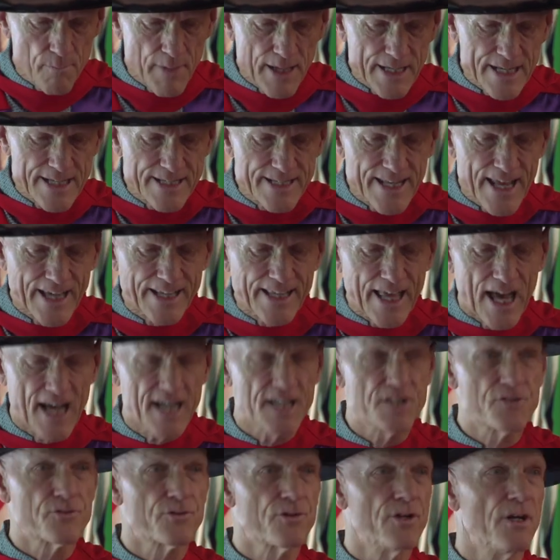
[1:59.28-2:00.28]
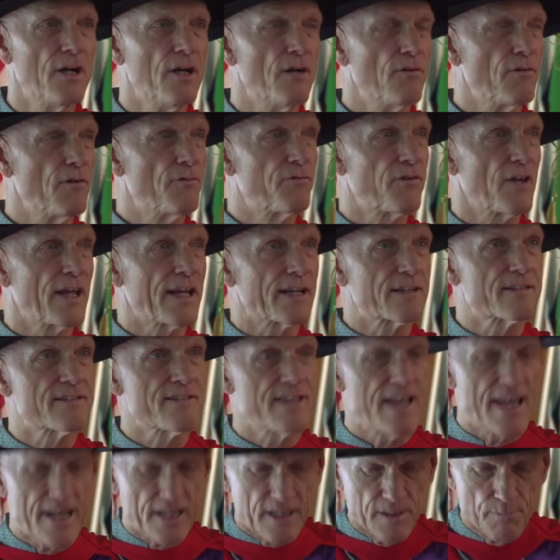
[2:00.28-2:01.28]
many decades reflects
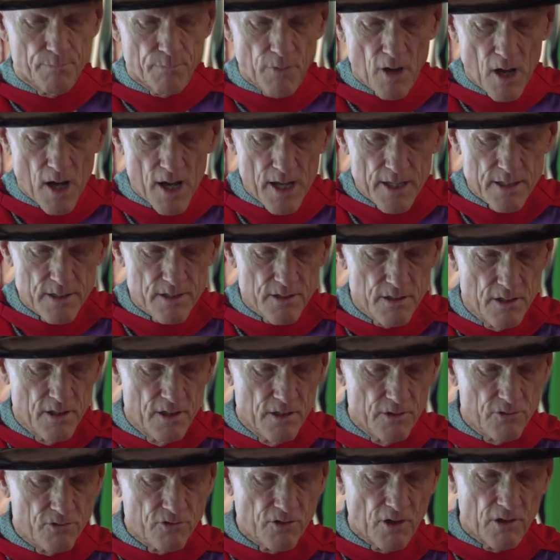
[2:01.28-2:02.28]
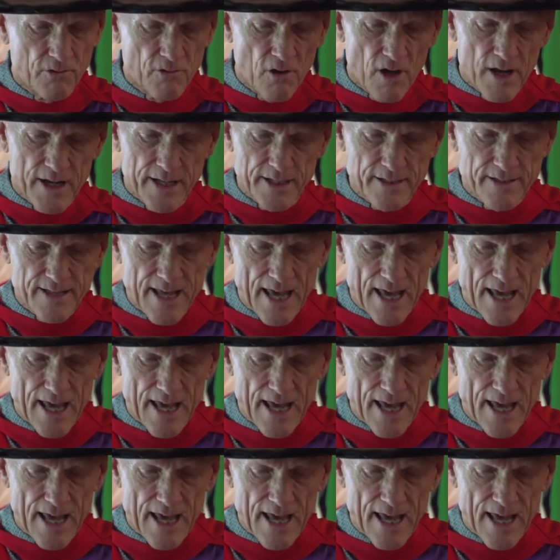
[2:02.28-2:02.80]
their combined songwriting